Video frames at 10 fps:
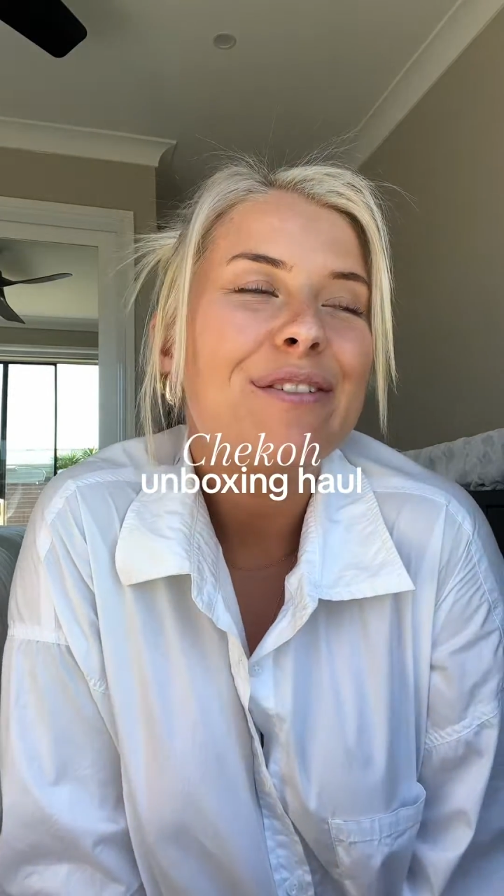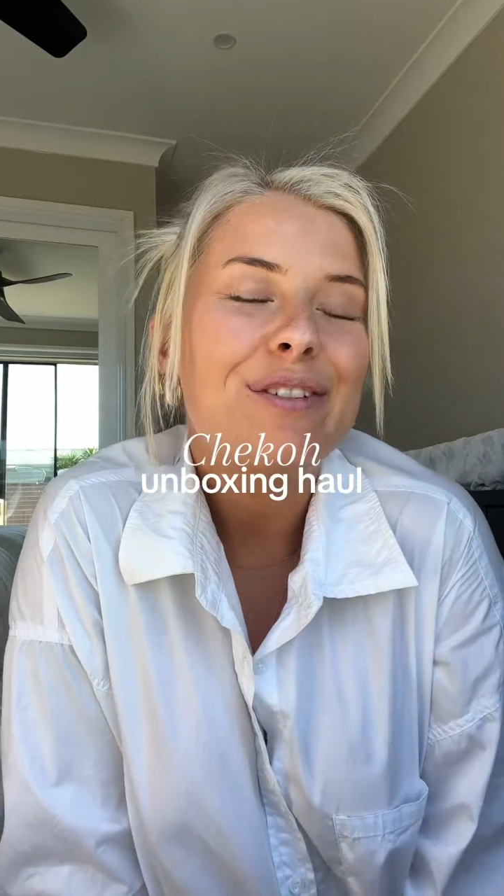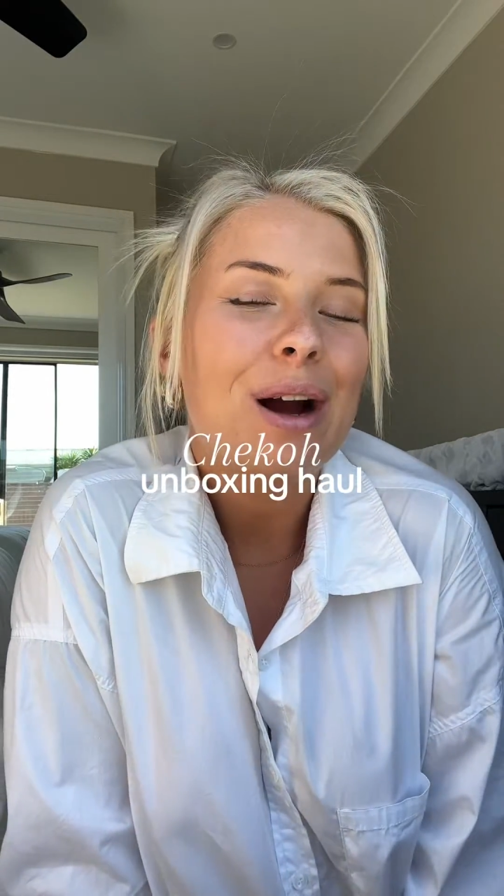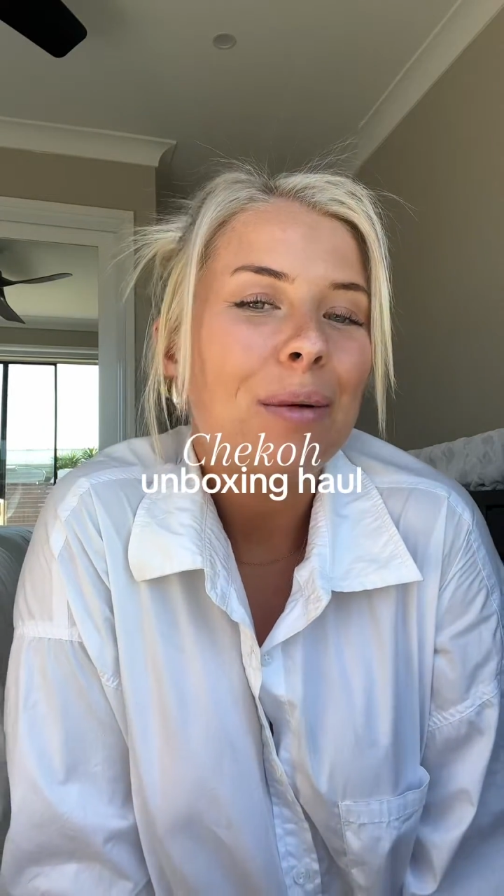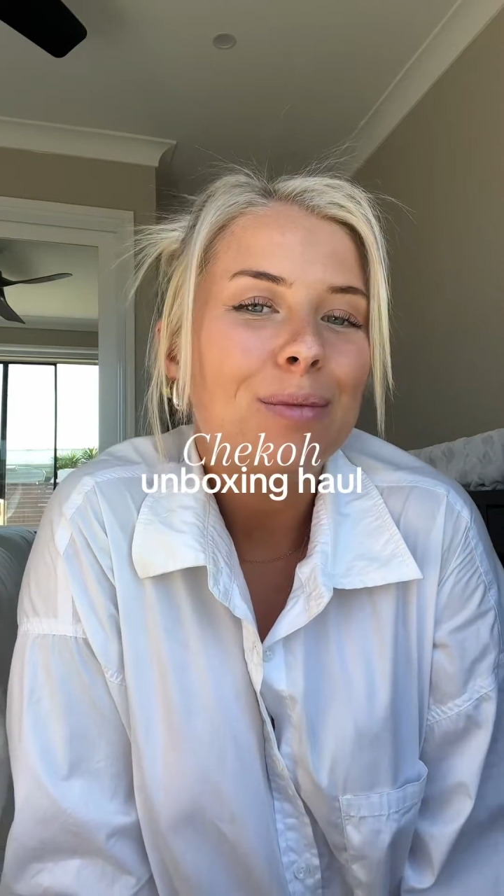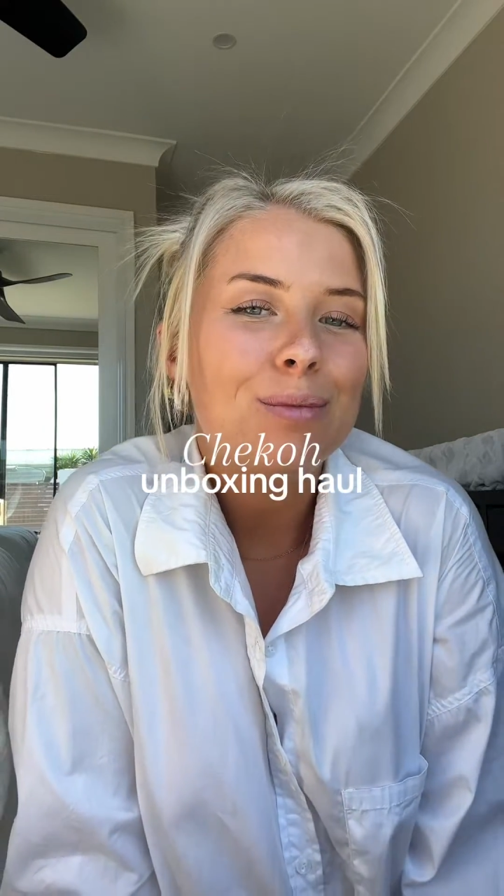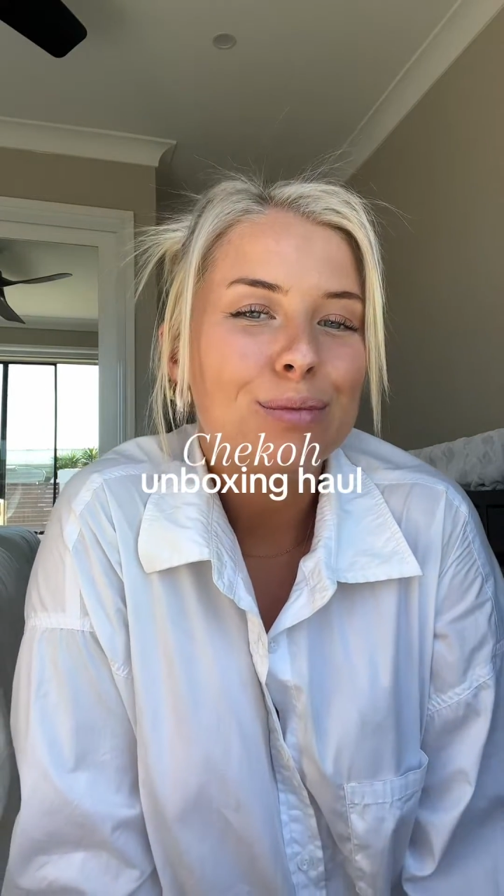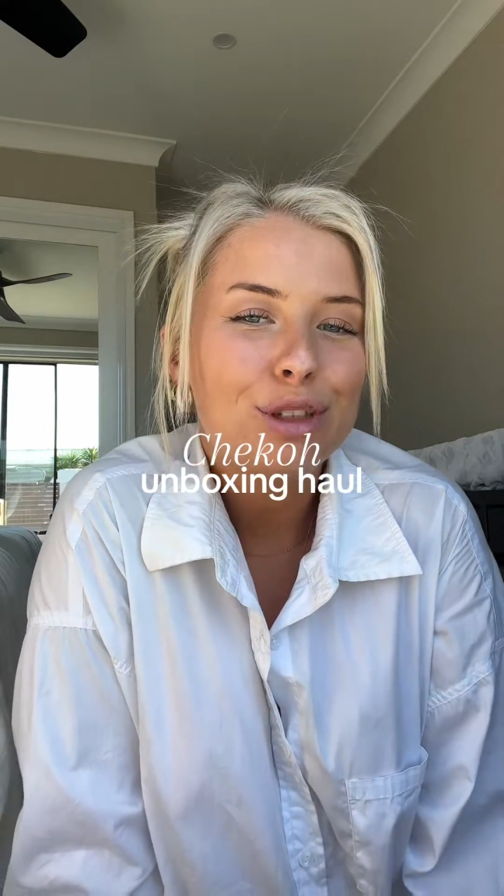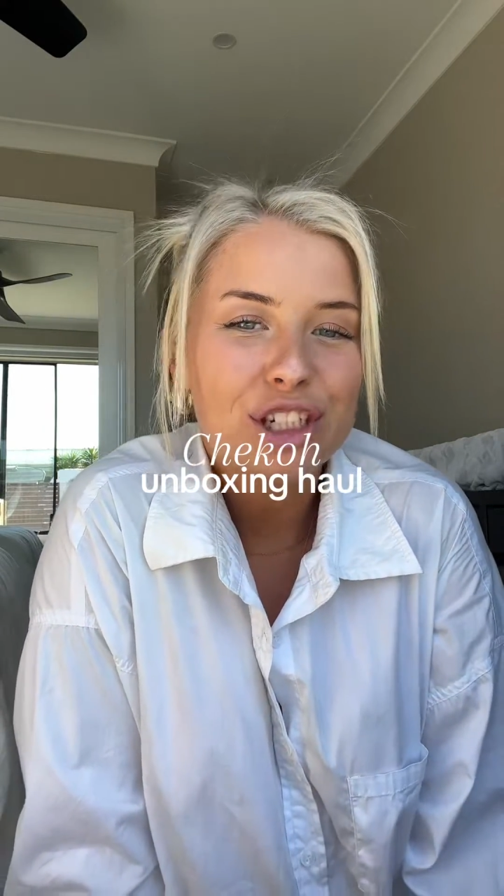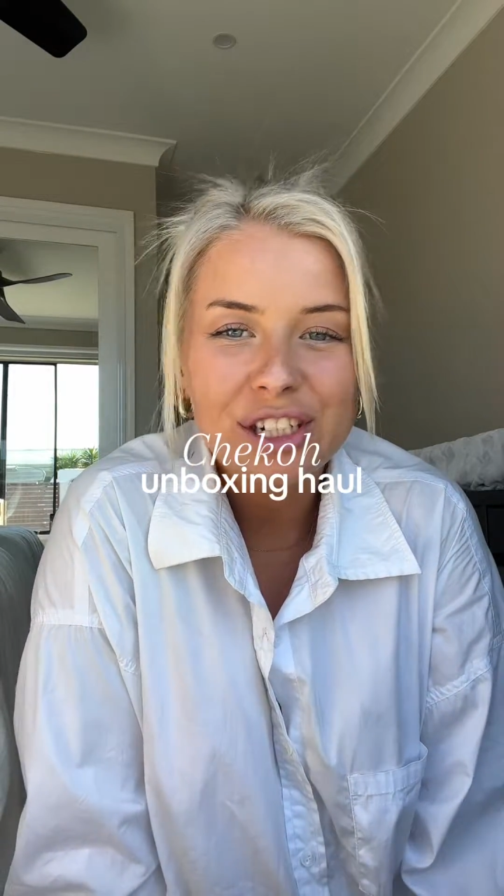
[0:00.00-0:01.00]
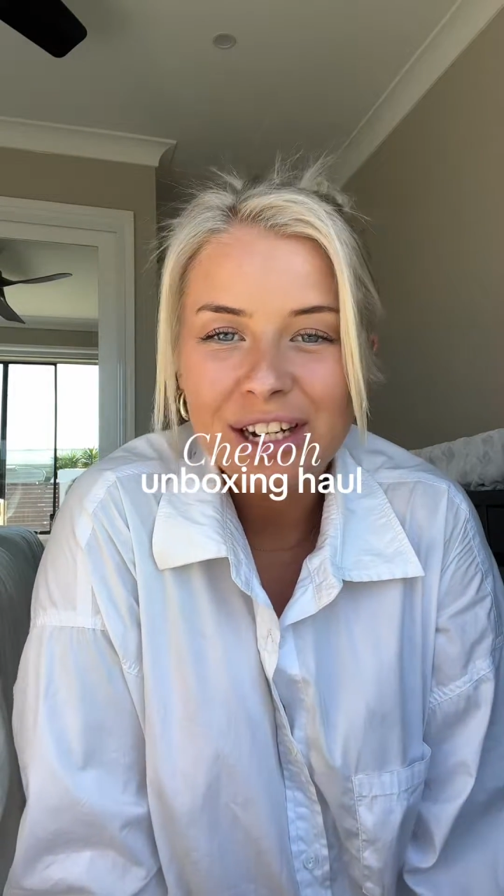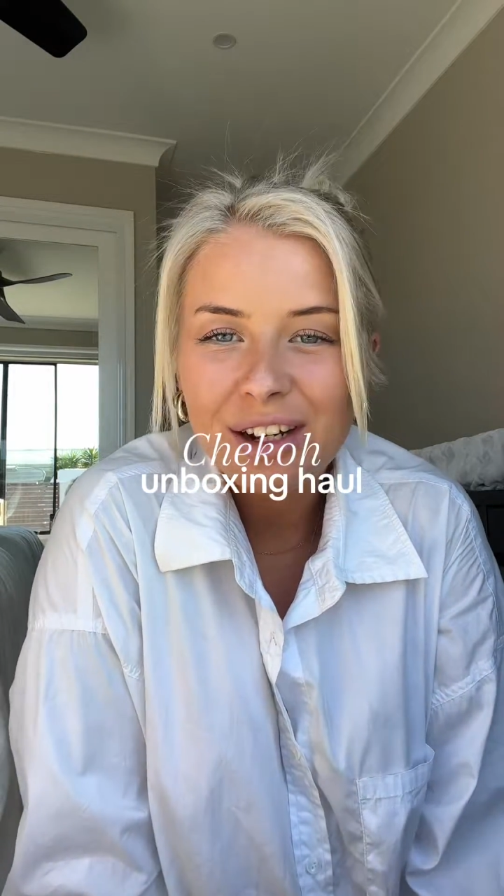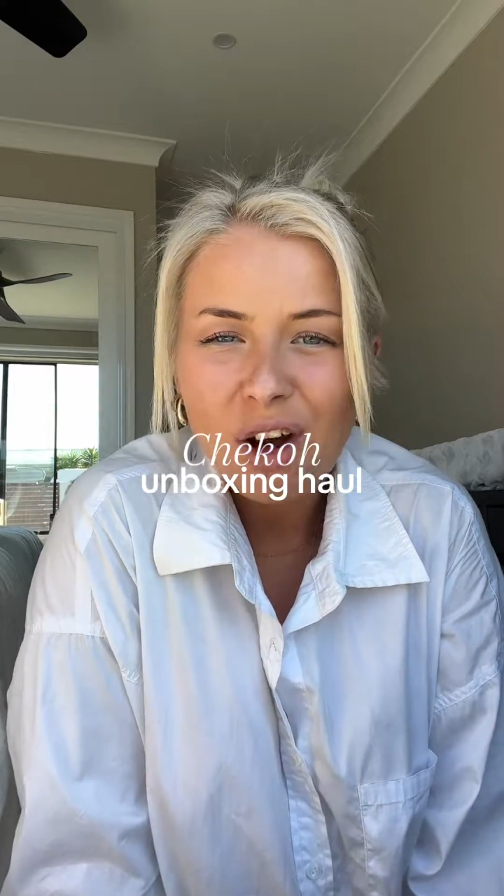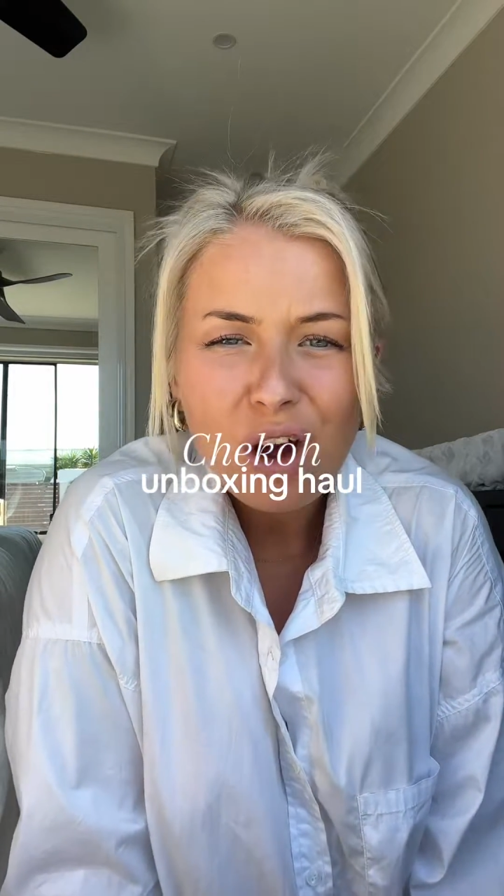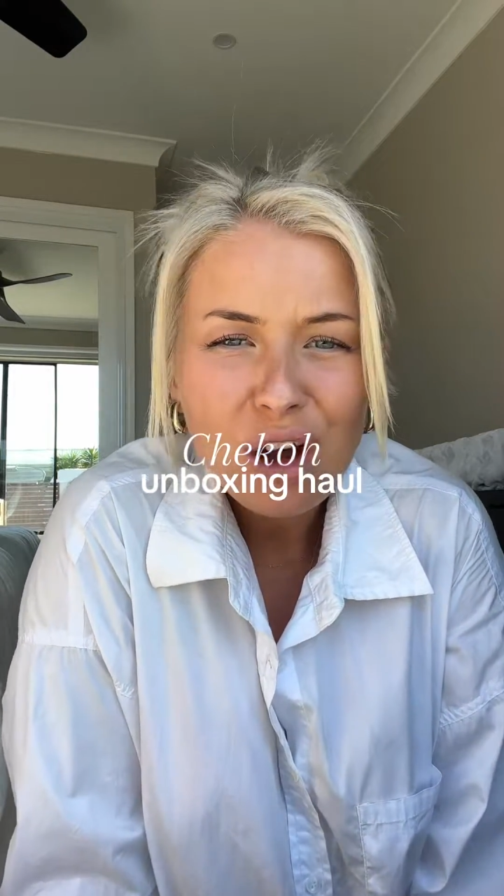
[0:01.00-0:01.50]
from
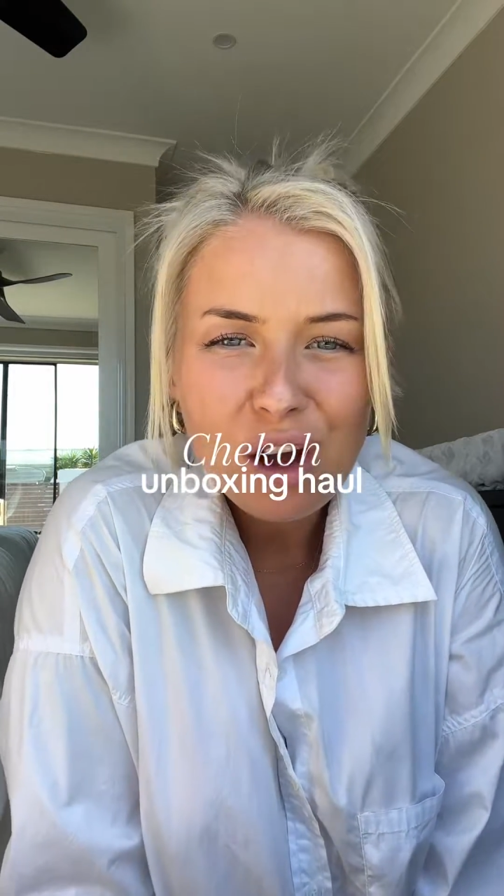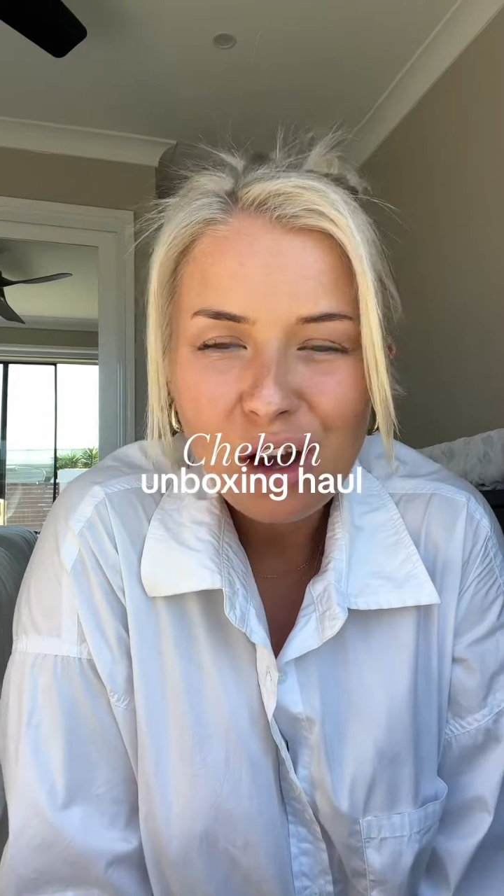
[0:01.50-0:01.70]
Chekoh.